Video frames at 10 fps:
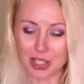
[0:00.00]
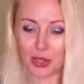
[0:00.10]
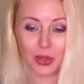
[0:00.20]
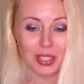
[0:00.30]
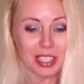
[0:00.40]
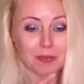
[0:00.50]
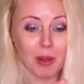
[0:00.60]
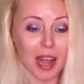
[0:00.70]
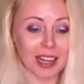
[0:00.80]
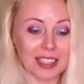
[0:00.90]
so this
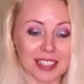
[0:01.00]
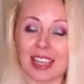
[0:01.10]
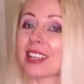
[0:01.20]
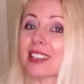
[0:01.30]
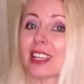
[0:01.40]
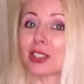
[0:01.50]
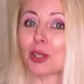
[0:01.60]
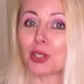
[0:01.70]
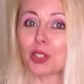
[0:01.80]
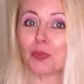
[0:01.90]
box as I
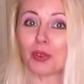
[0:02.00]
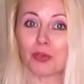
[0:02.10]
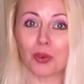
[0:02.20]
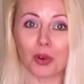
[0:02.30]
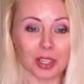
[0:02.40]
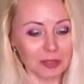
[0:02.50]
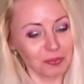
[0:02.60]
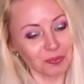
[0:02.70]
told you before